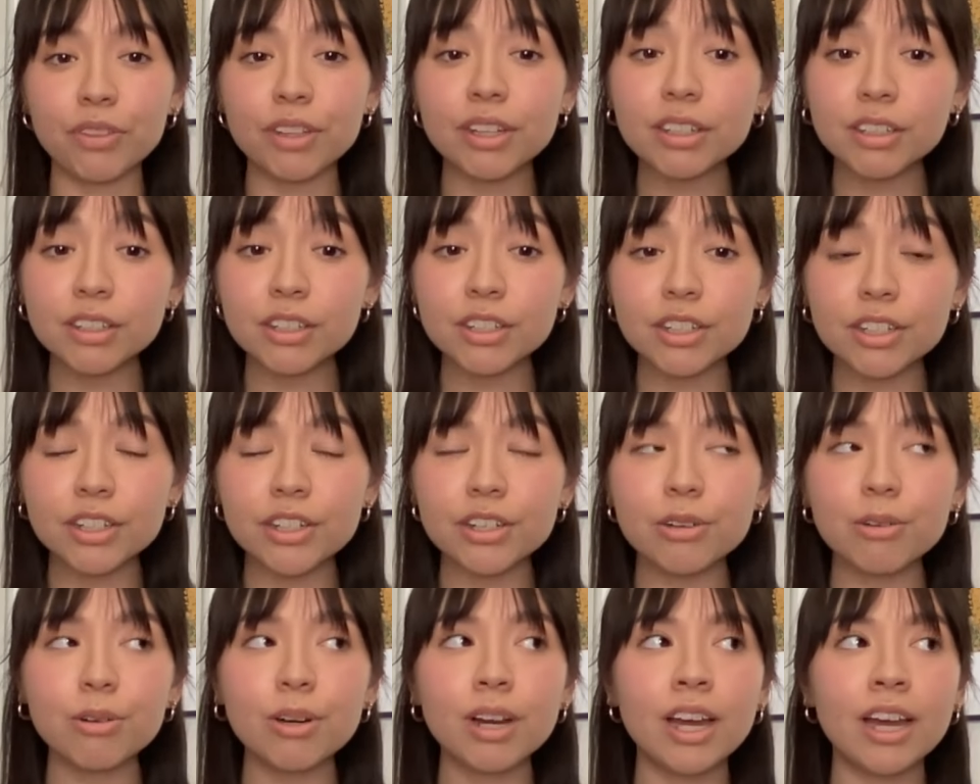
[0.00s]
thing to
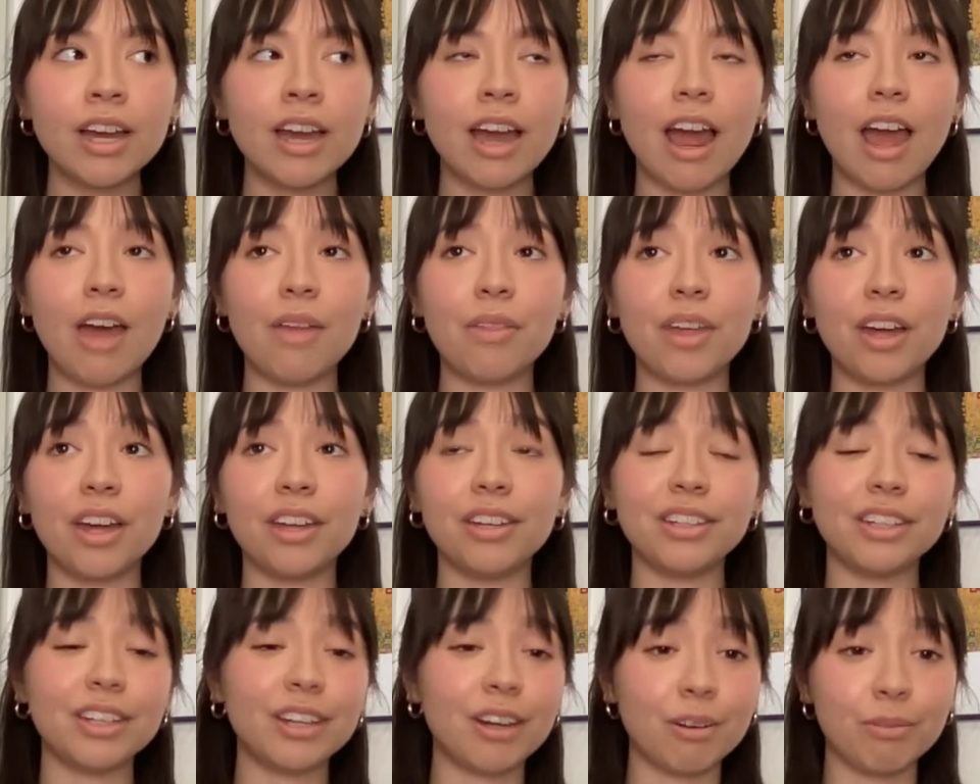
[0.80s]
do, and
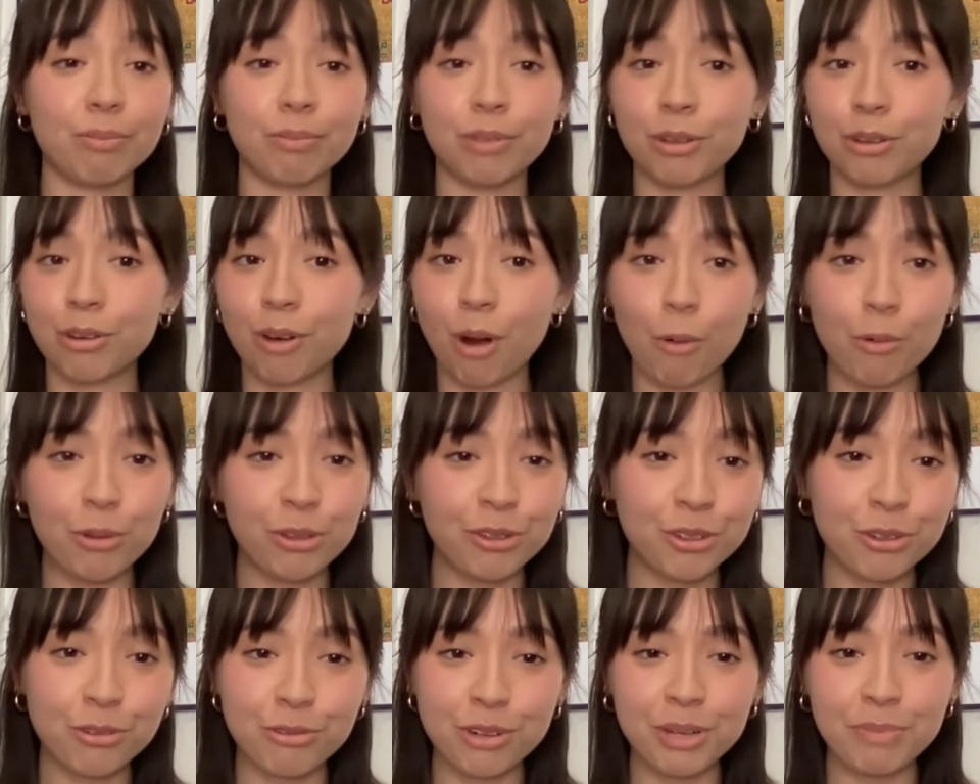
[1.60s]
then, you can
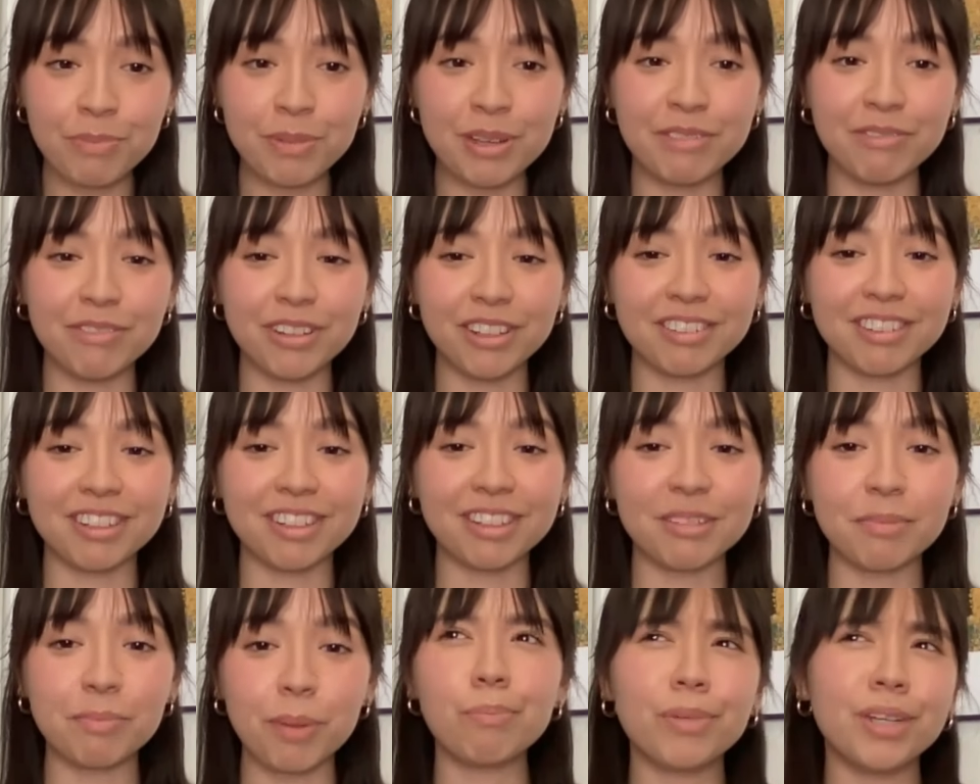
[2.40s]
always do repeat
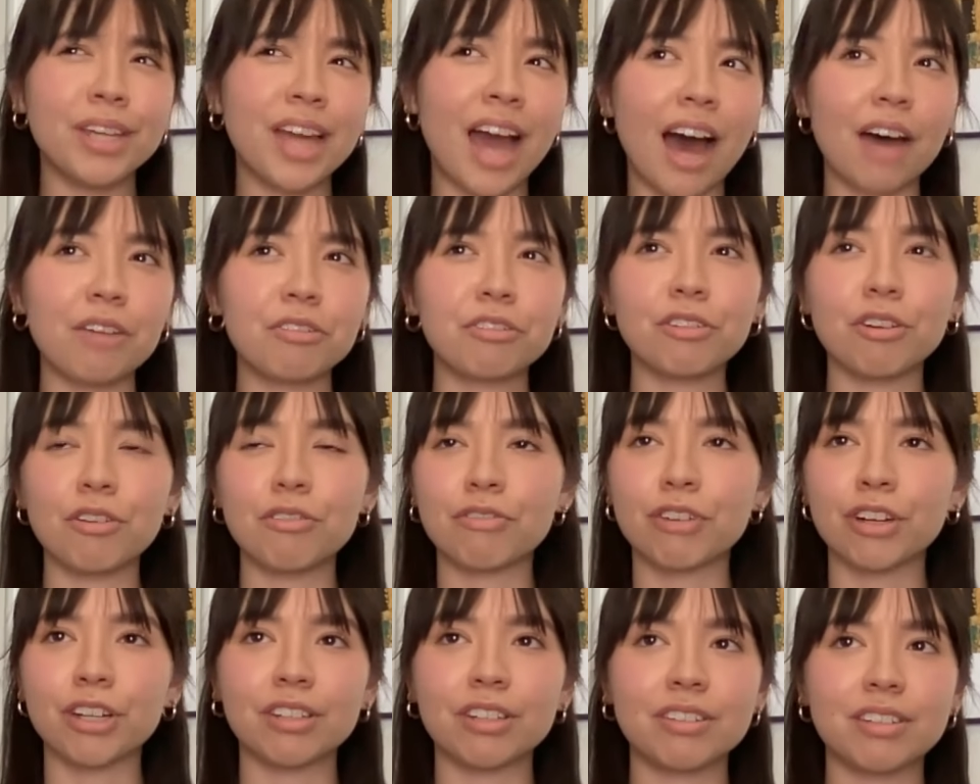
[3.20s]
visits. Yeah, so
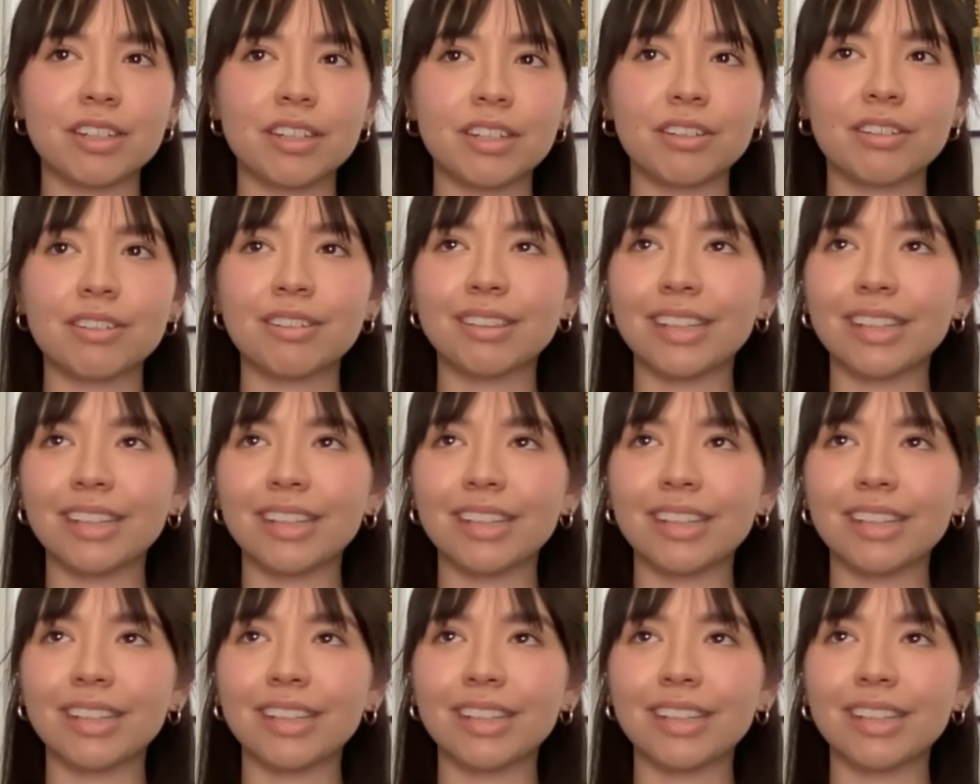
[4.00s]
for instance,